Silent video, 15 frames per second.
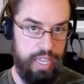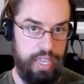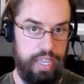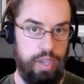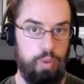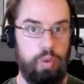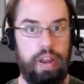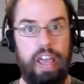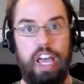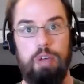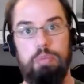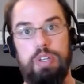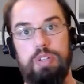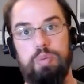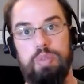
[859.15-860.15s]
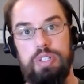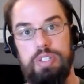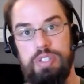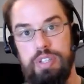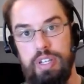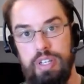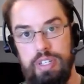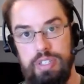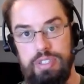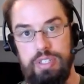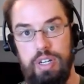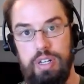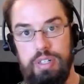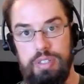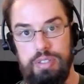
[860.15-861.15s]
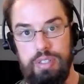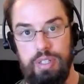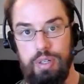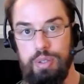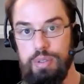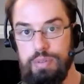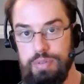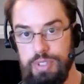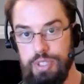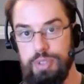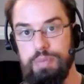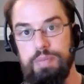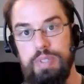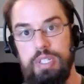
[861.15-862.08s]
at what happened with SARS-CoV-2,